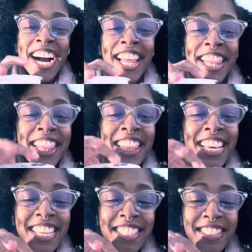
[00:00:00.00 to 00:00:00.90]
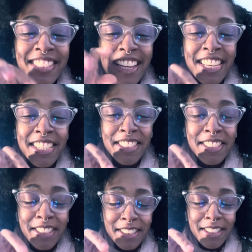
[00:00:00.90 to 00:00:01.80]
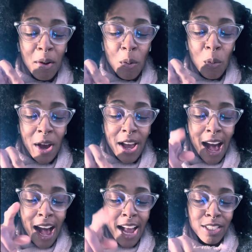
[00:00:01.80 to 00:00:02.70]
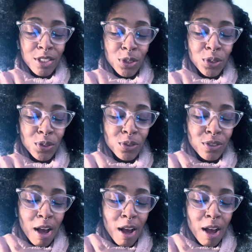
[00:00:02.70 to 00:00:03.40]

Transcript: this is what I use.